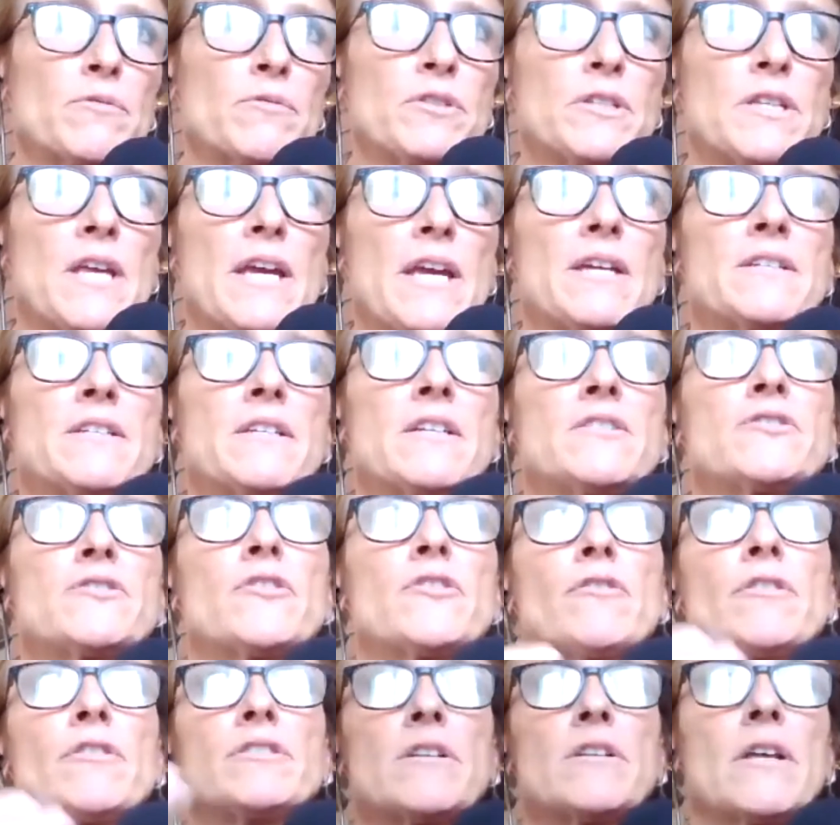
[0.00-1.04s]
take into
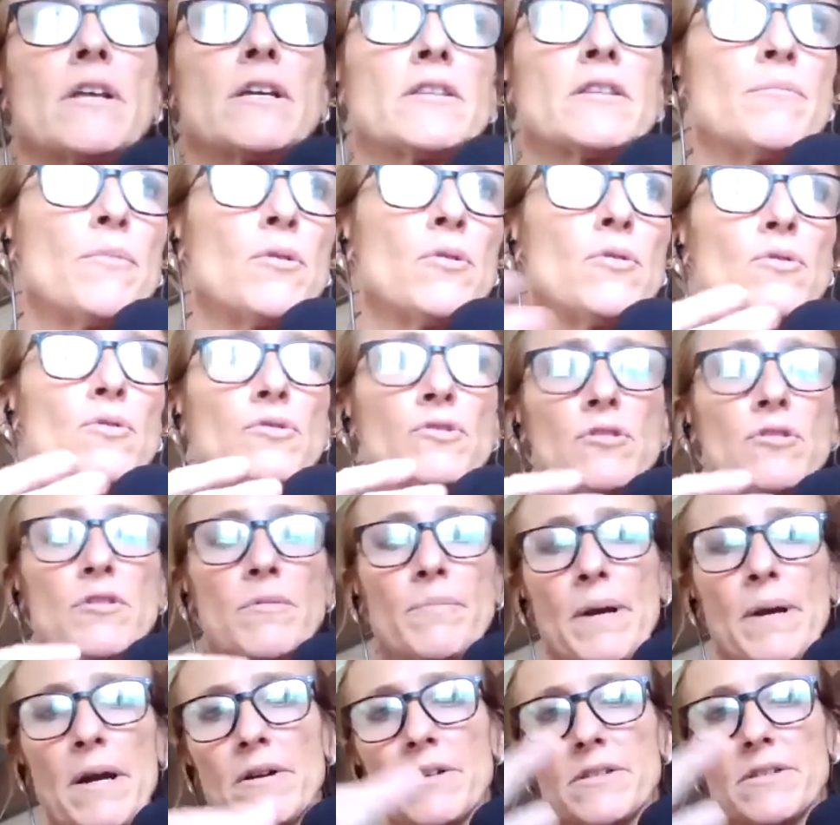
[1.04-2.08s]
consideration like the mold or the
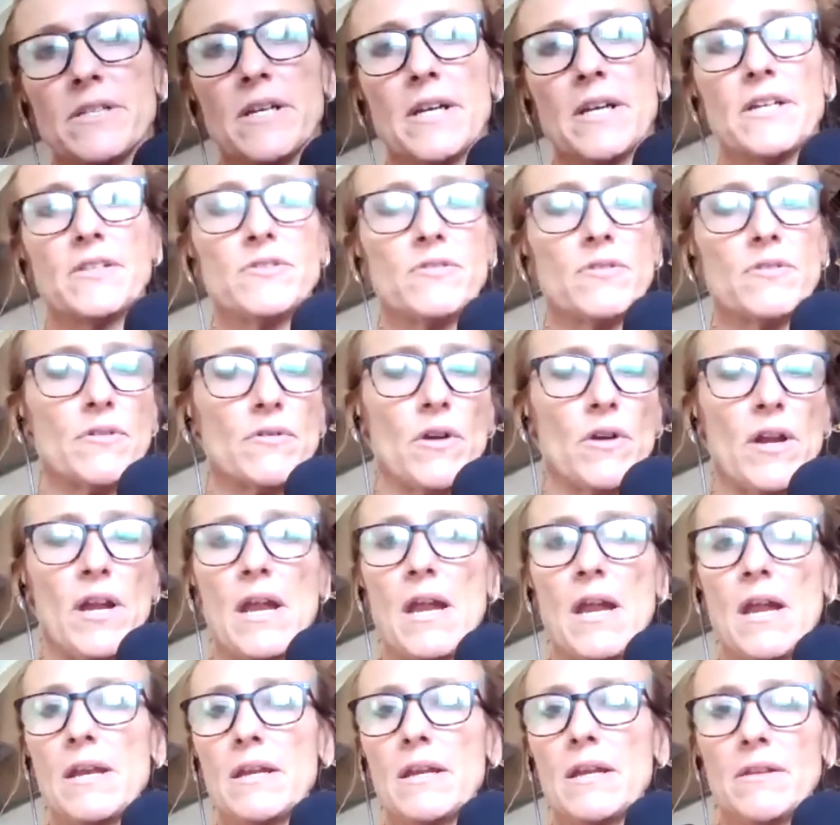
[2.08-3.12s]
parasites or
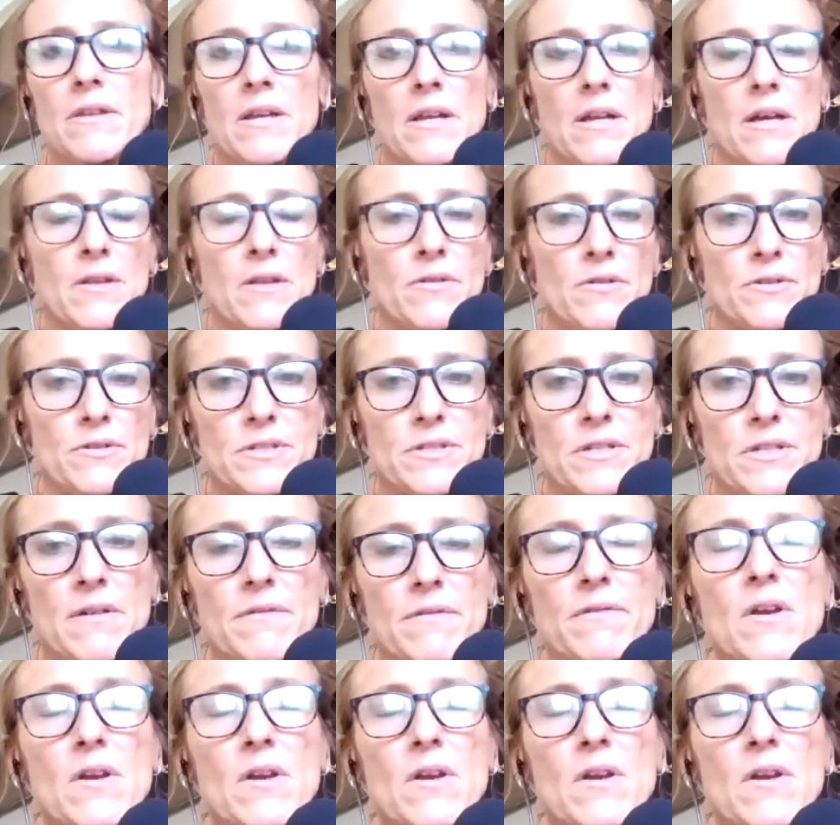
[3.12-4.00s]
any of the other stuff.